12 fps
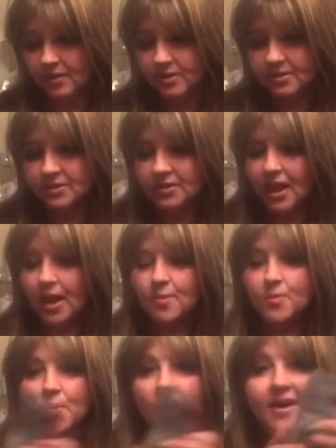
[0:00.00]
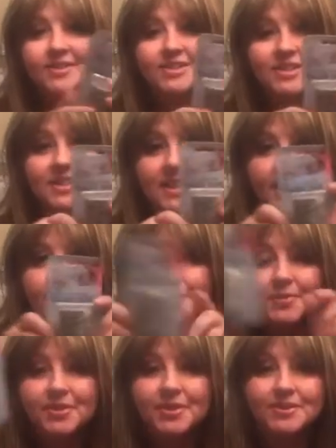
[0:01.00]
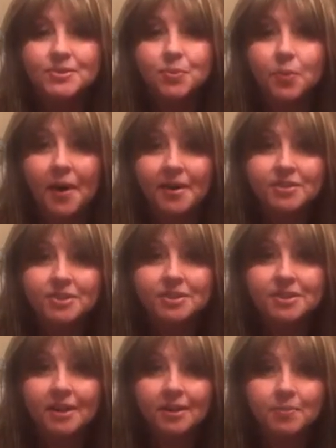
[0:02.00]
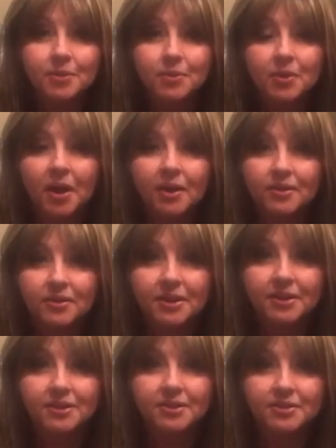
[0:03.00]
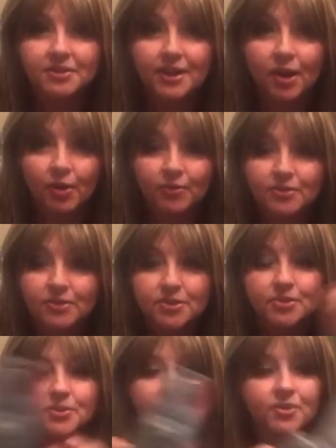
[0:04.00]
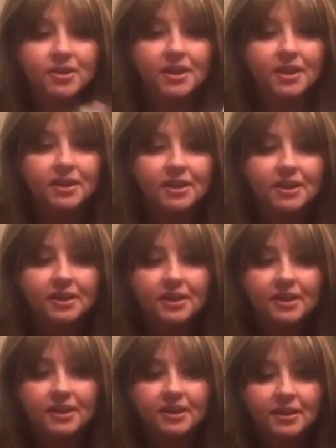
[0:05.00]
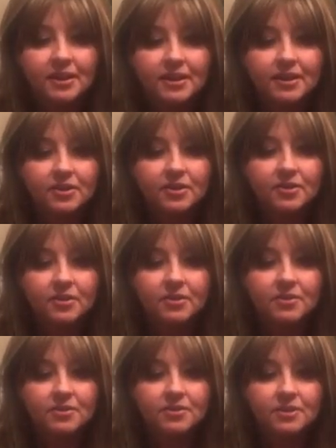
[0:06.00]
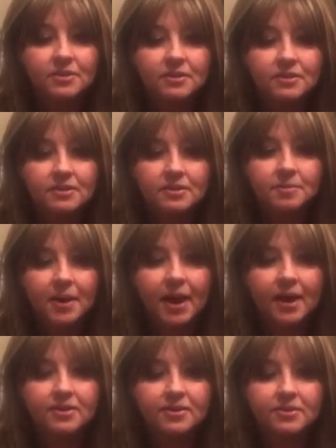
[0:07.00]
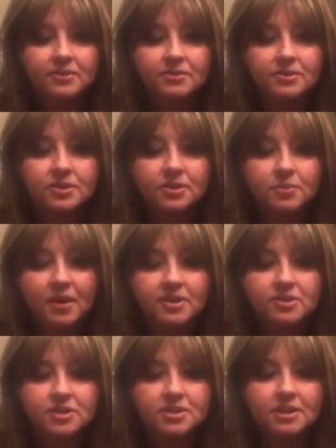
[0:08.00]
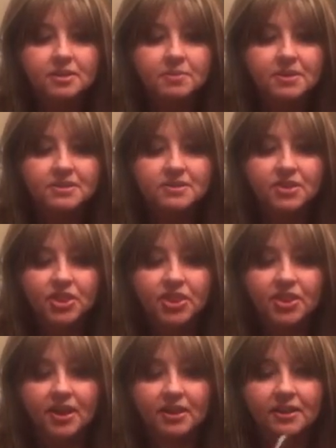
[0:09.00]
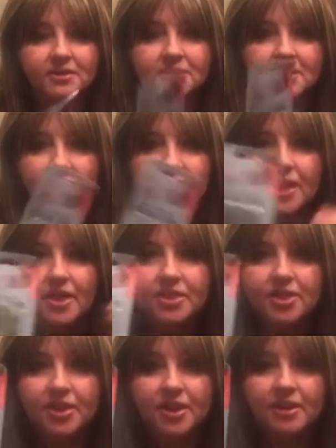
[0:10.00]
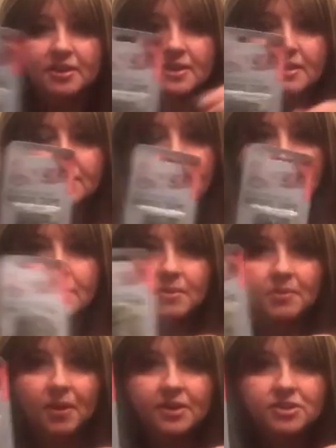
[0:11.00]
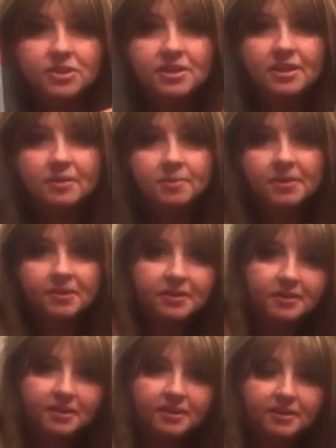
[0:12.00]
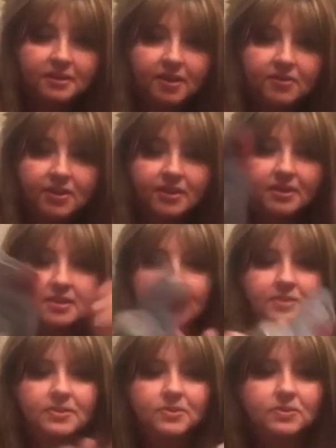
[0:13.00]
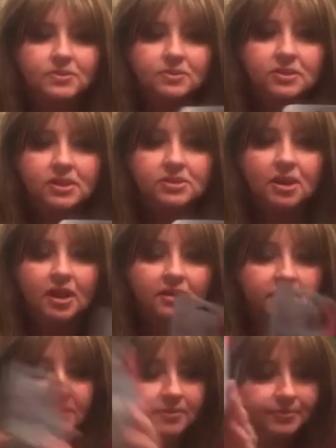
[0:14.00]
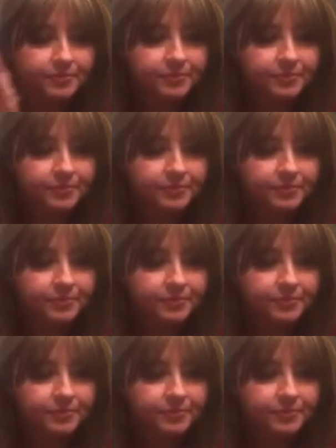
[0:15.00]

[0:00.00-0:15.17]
also got washi tape, but this washi tape, you color in yourself. So you create your own pattern to your washi tape, and it's thick. It's not that thin washi tape. Love it. And I think this was only $1.